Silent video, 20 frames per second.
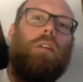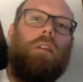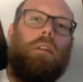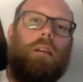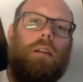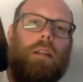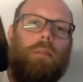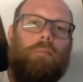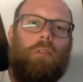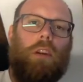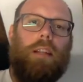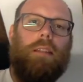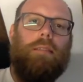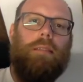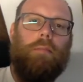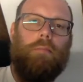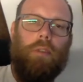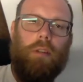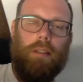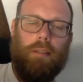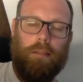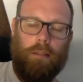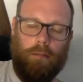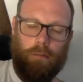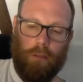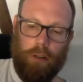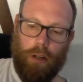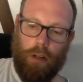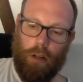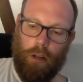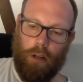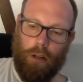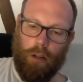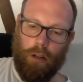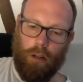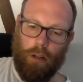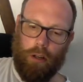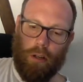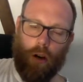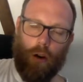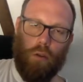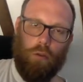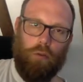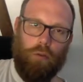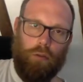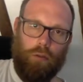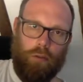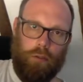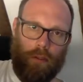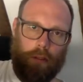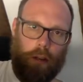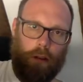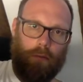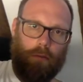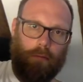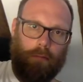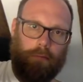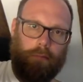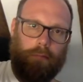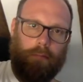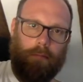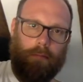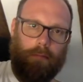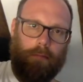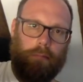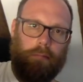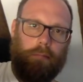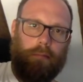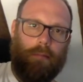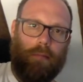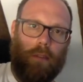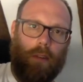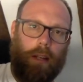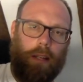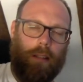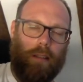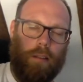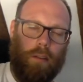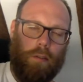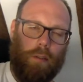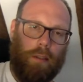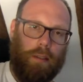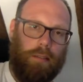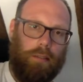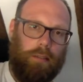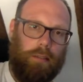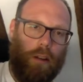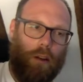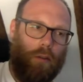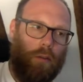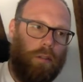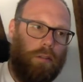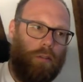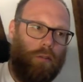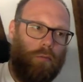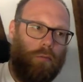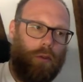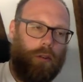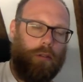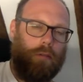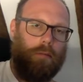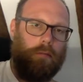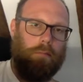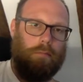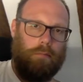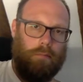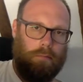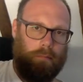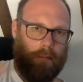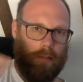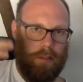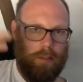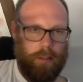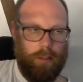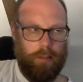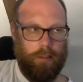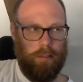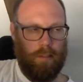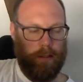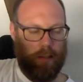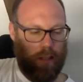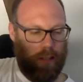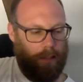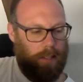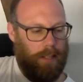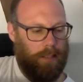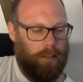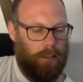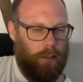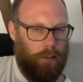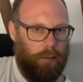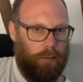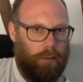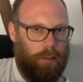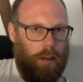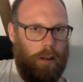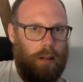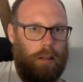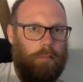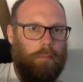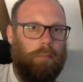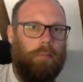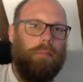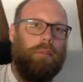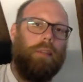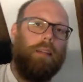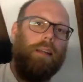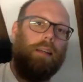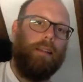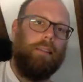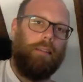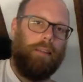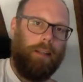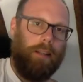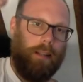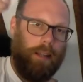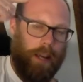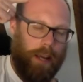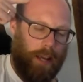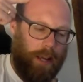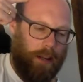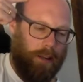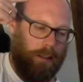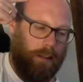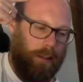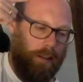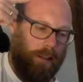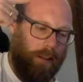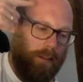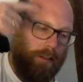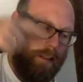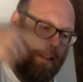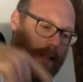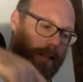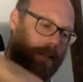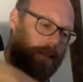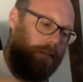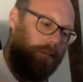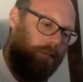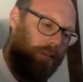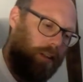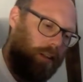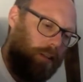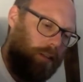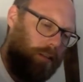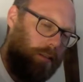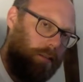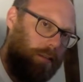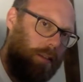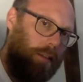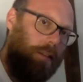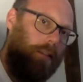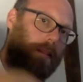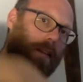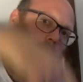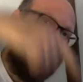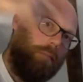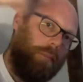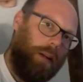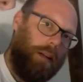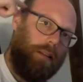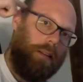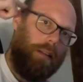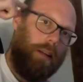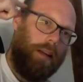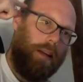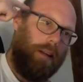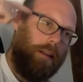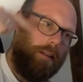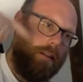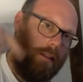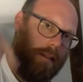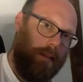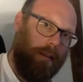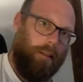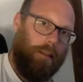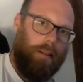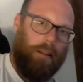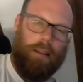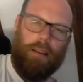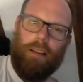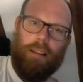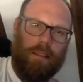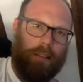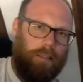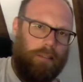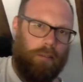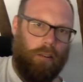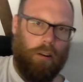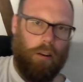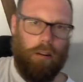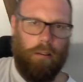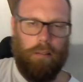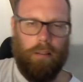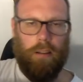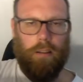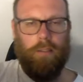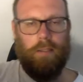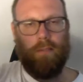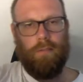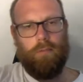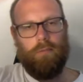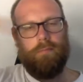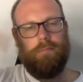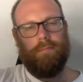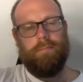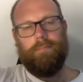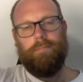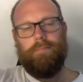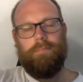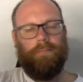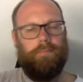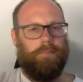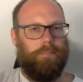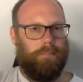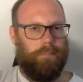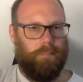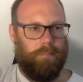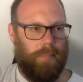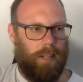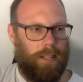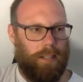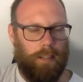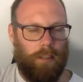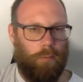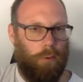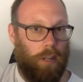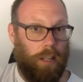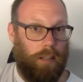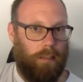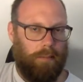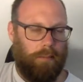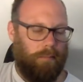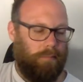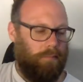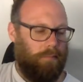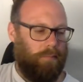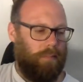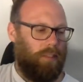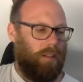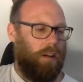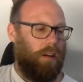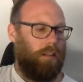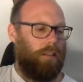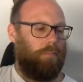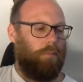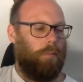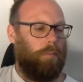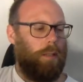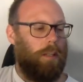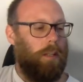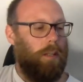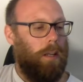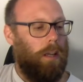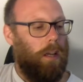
and you're practicing by yourself, go slow. Right? Go as slow as you want, because it takes a long time to get the thing in your head, to get it to your fingers, to get it back to your head, like the guitar. You know, it's all, I don't know what it is. Science probably. It